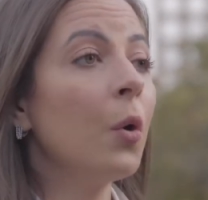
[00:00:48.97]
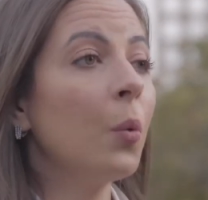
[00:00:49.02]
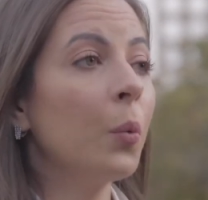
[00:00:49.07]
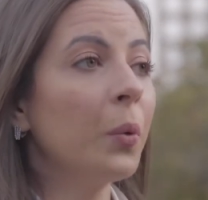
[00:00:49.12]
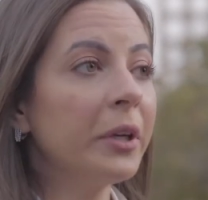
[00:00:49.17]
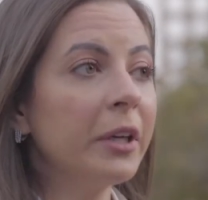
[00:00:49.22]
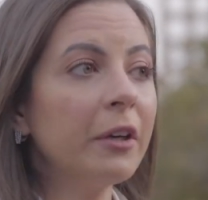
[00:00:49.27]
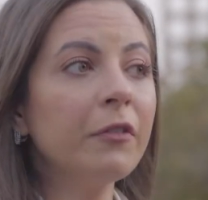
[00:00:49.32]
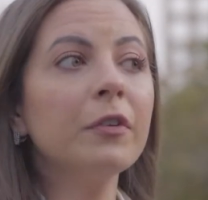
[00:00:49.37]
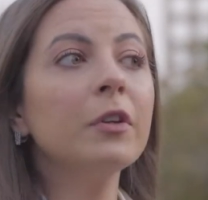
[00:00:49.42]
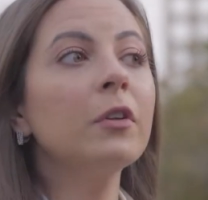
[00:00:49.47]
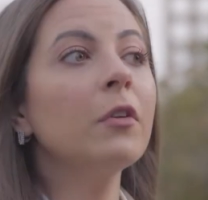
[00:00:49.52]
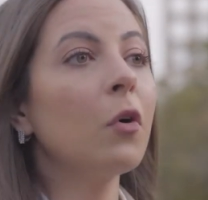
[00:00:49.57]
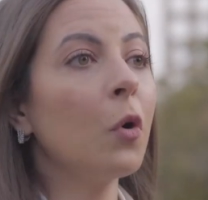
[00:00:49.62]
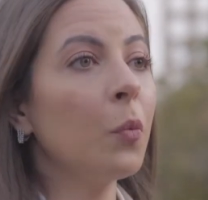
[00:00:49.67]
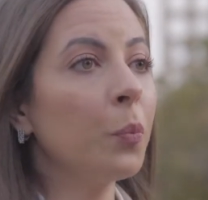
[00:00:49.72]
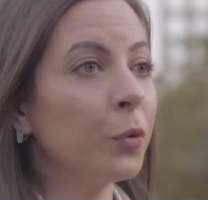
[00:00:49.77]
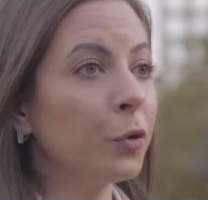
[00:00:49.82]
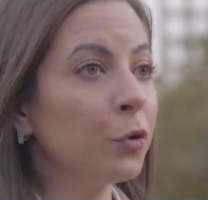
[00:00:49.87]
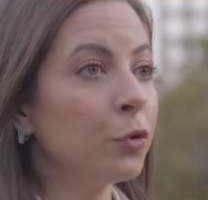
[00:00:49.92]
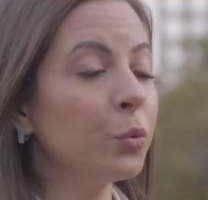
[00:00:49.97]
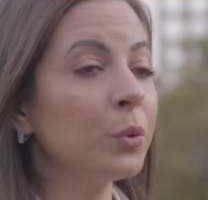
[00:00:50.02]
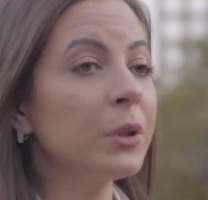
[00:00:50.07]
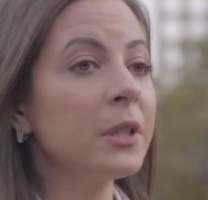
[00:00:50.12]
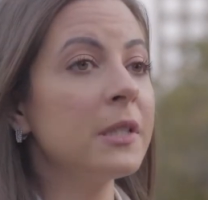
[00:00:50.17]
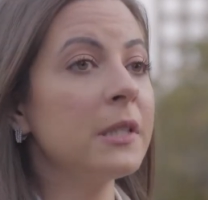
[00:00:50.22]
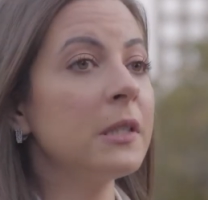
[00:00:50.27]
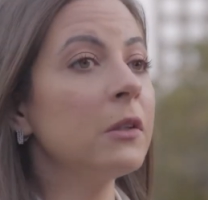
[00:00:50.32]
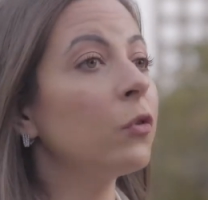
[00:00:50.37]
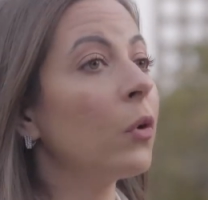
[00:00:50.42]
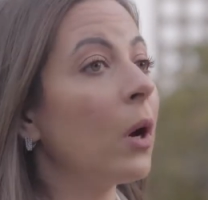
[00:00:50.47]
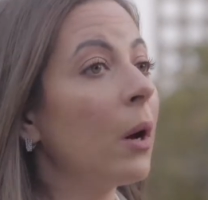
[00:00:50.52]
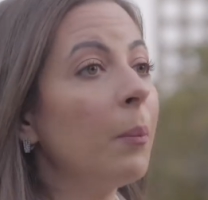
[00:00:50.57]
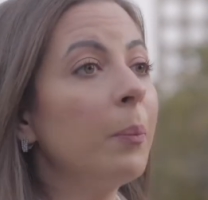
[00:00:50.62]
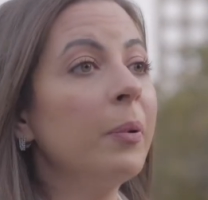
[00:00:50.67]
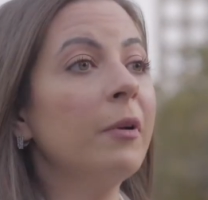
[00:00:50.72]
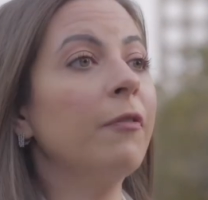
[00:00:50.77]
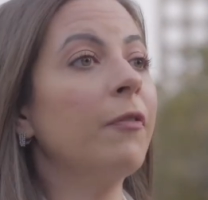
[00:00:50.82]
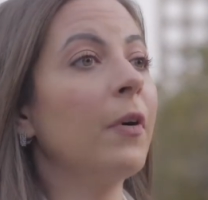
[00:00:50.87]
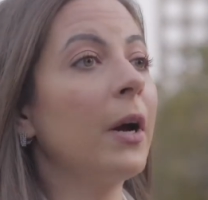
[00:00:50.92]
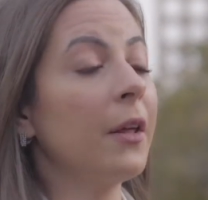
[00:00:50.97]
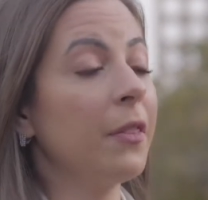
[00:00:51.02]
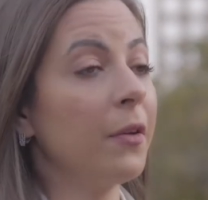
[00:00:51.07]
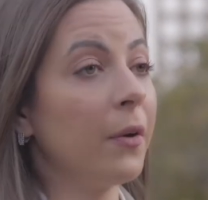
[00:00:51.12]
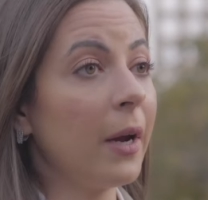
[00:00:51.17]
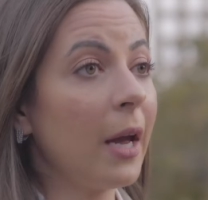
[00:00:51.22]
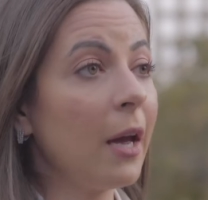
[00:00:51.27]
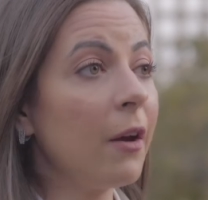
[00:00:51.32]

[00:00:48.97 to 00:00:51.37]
were given the opportunity to amplify their